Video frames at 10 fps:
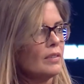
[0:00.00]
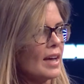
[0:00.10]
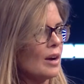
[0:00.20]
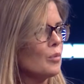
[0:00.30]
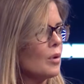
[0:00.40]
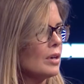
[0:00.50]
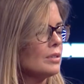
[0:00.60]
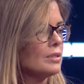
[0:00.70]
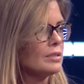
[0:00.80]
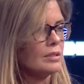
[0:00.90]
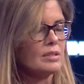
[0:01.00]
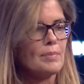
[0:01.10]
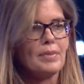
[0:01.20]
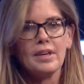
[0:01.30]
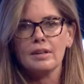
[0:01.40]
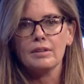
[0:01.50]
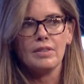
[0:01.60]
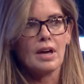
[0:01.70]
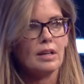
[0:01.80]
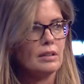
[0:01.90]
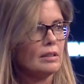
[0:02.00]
that was something that